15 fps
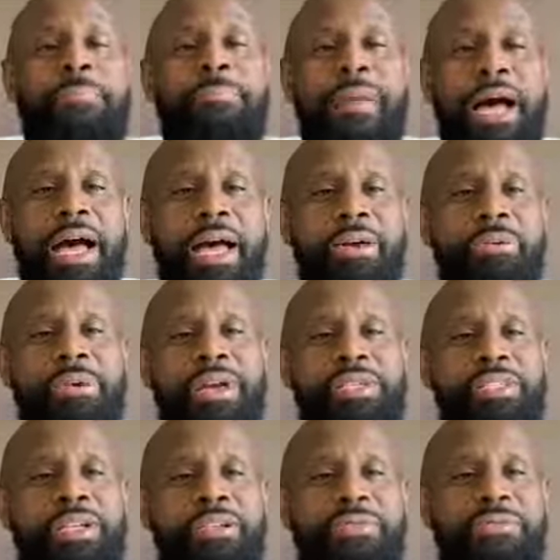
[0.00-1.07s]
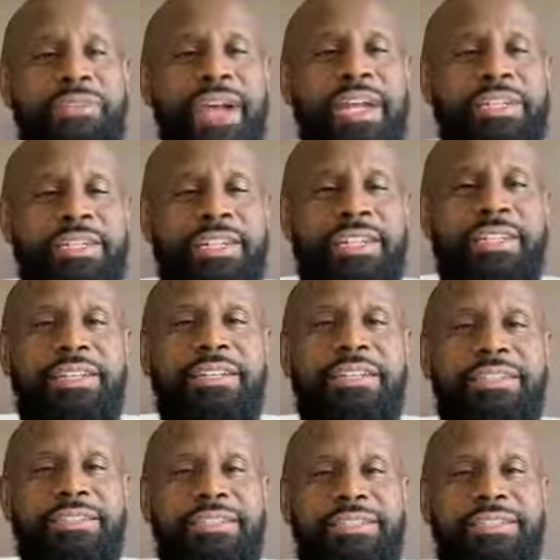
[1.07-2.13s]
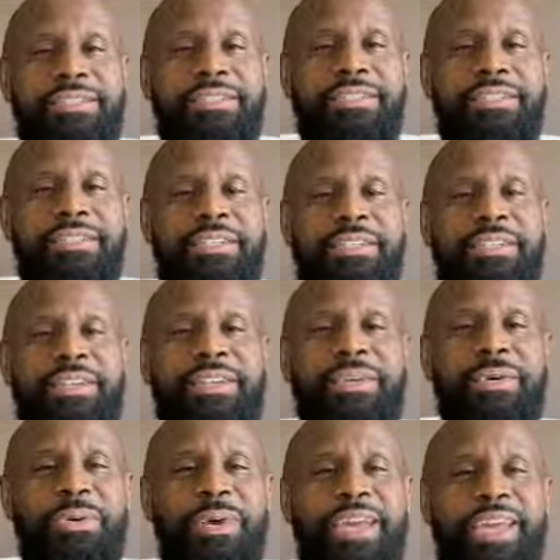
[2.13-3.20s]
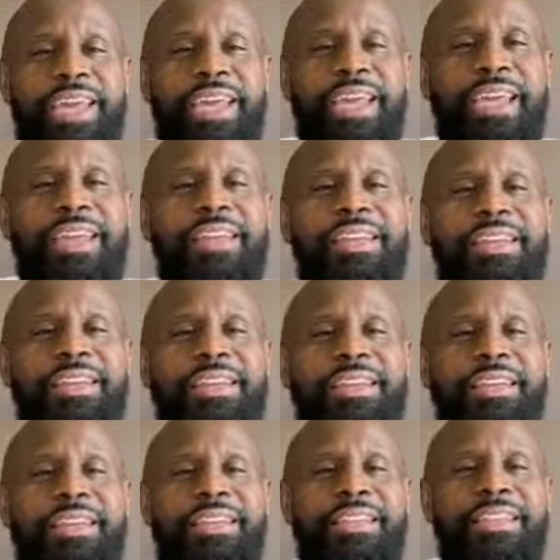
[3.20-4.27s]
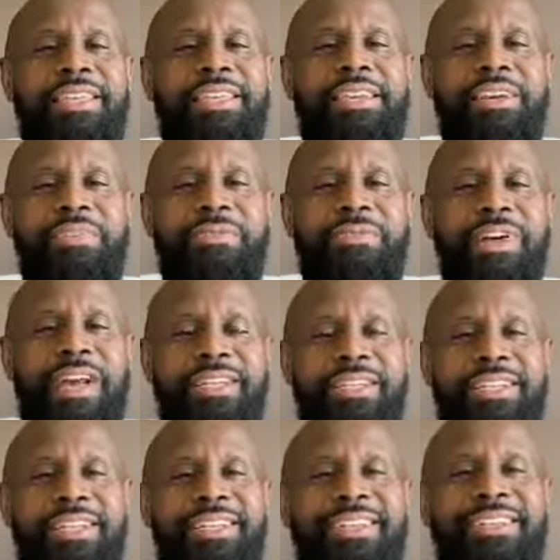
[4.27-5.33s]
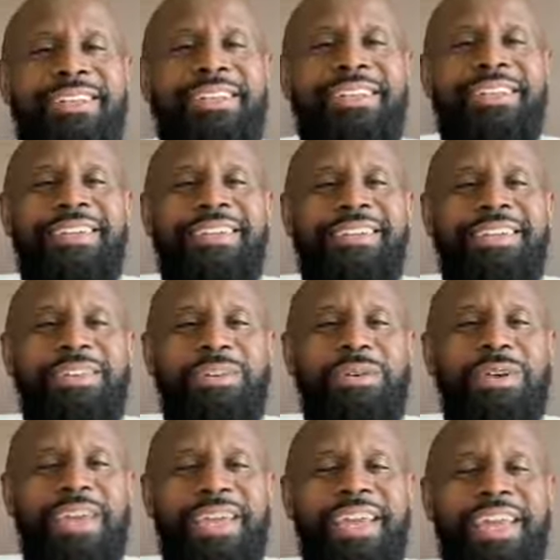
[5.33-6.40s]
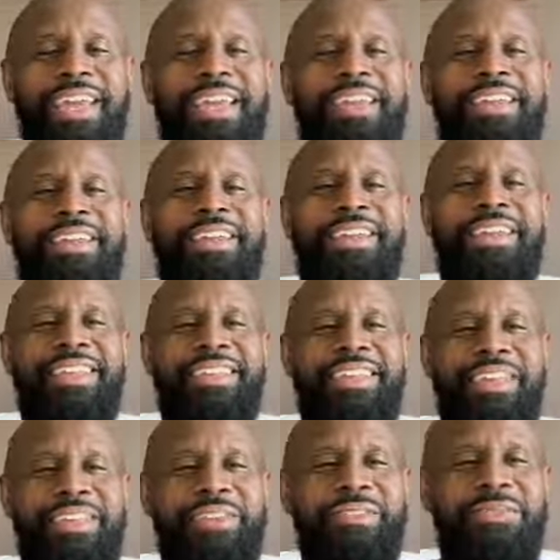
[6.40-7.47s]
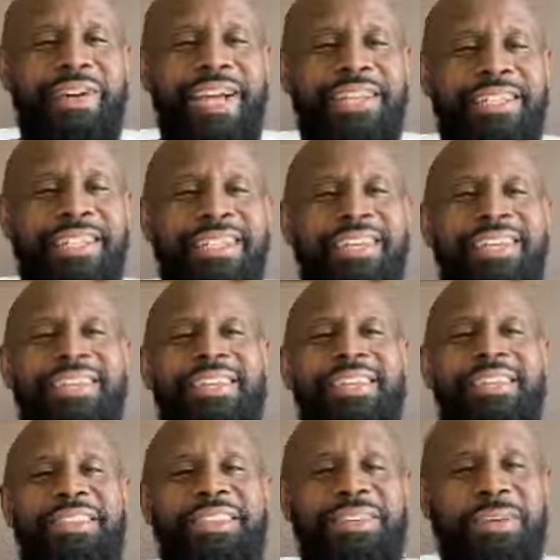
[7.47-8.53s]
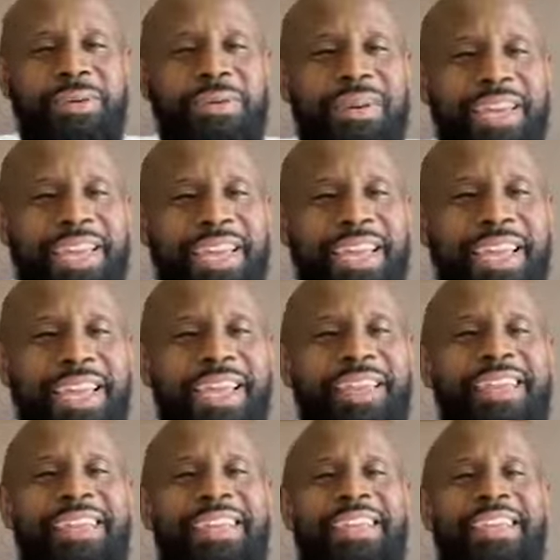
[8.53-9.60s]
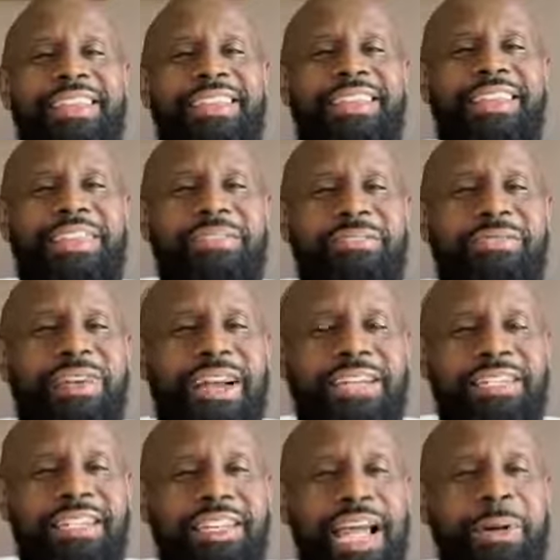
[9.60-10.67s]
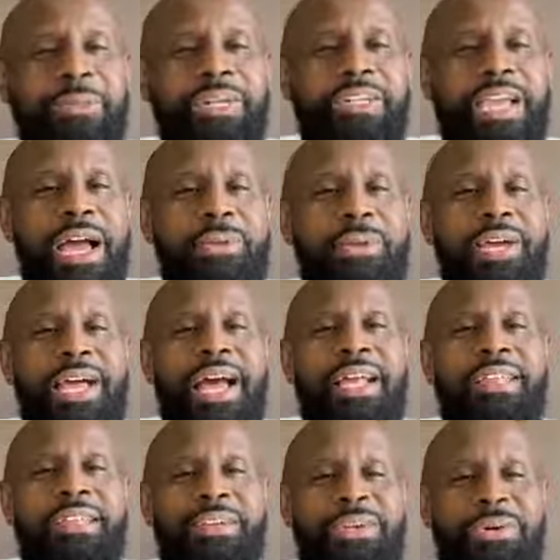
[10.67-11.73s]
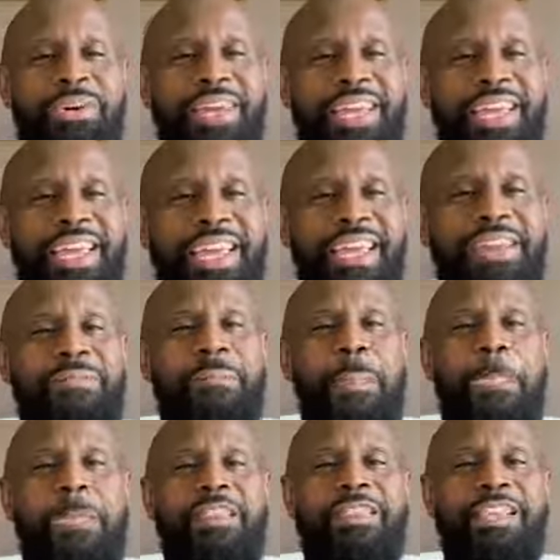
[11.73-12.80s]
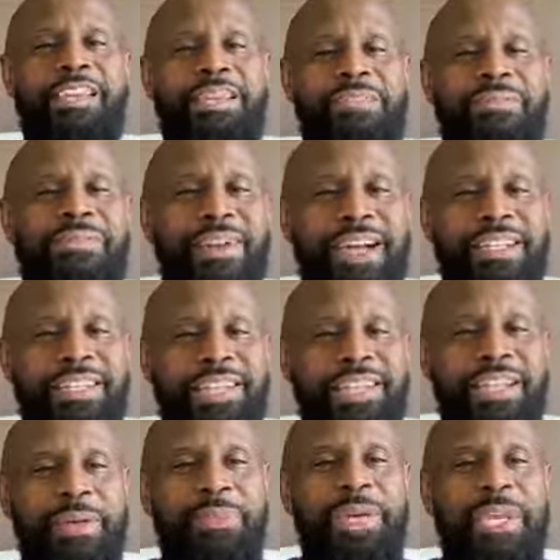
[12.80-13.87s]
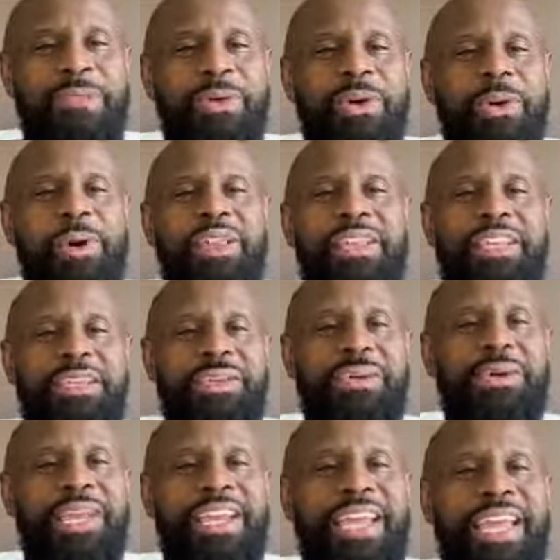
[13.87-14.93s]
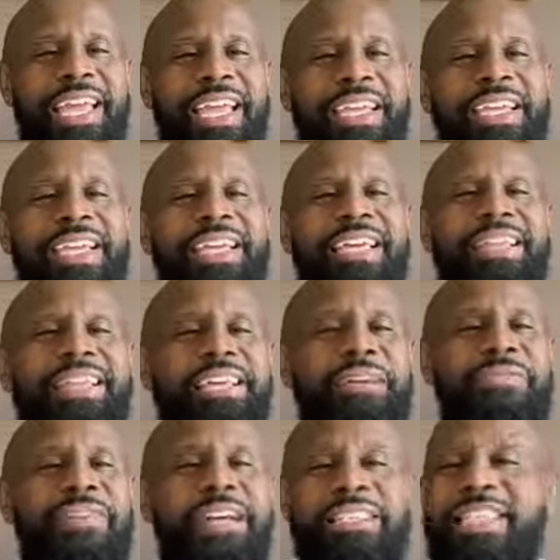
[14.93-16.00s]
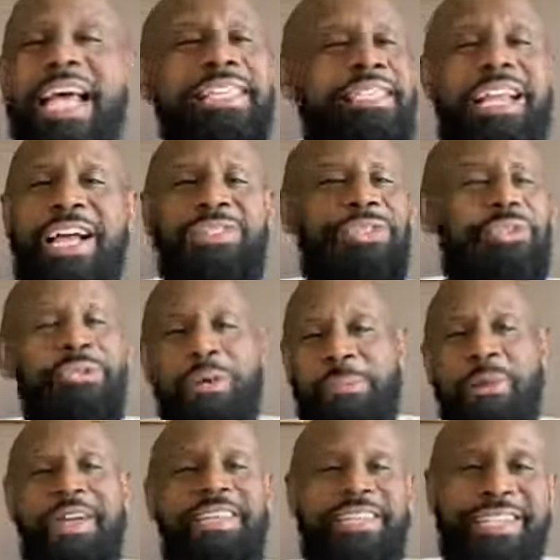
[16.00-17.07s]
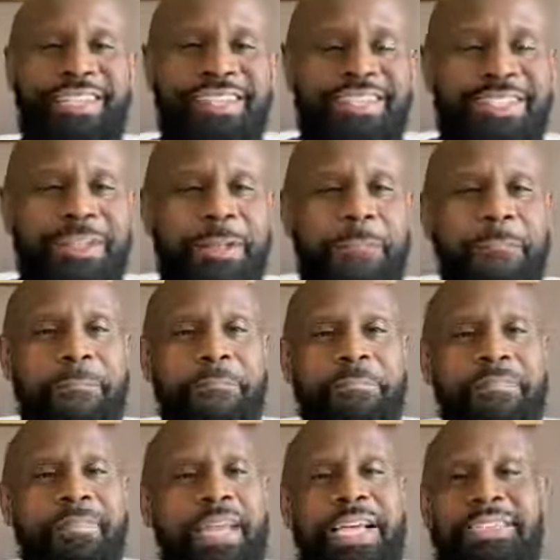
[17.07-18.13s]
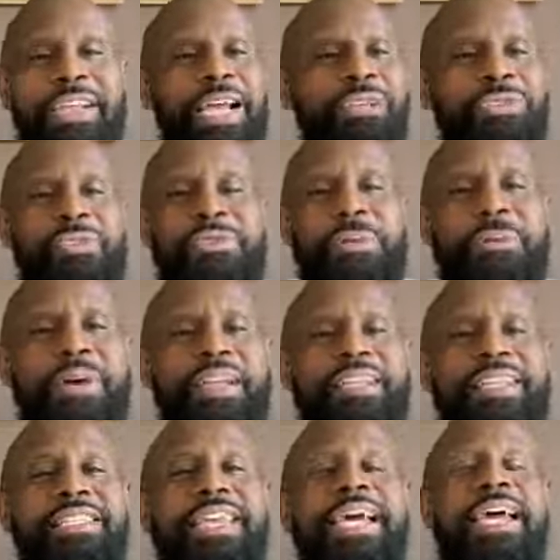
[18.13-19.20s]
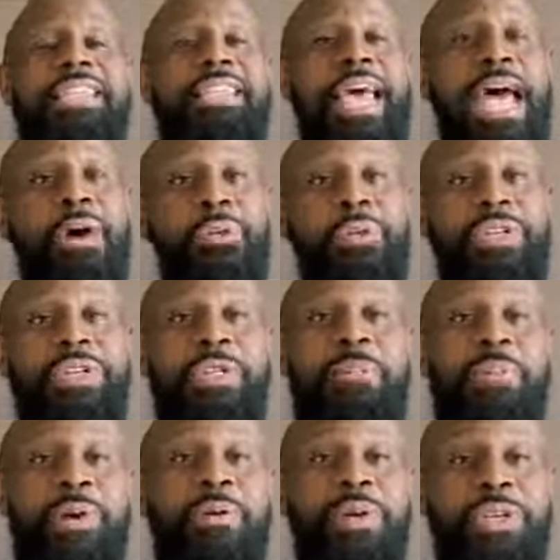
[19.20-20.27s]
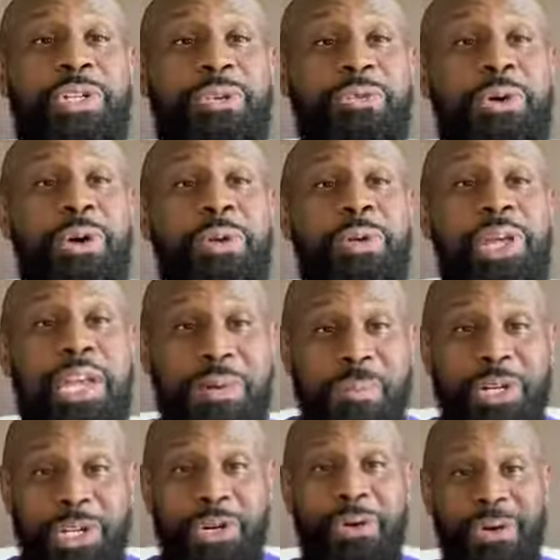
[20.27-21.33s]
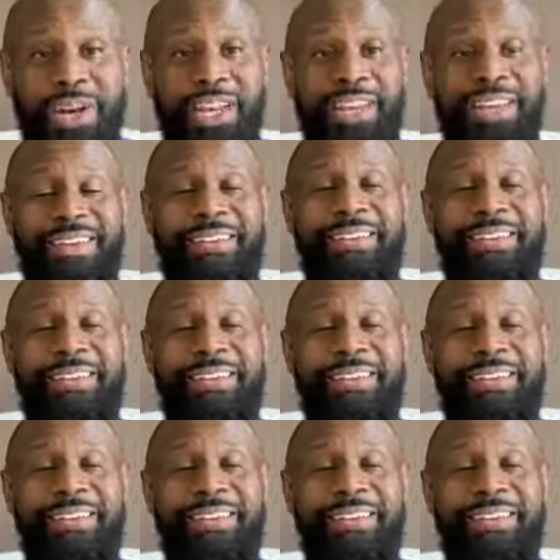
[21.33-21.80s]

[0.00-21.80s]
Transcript: Mine was confession, then do it again, then confession, then do it again, then confession, then do it again, then confession. How much time we got? Then do it again, then confession. Let me keep going. Then do it again, then confession. That's not true repentance. That's not true repentance. That was spiritual immaturity.